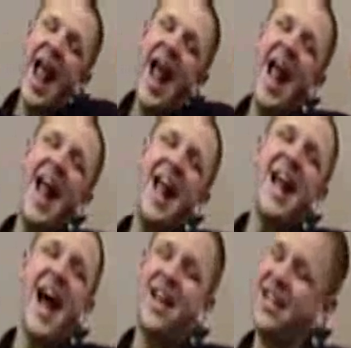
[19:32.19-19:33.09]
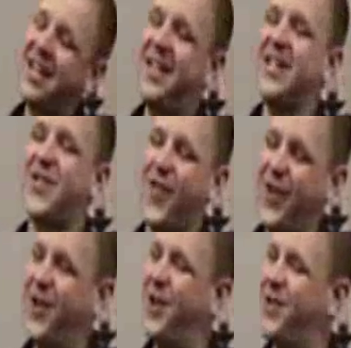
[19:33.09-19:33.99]
Hey, I did this
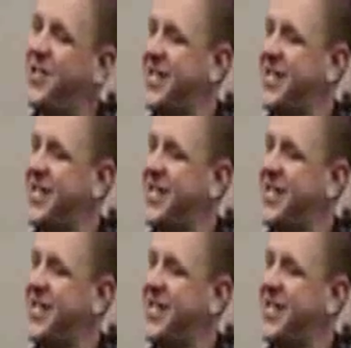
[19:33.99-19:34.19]
for you,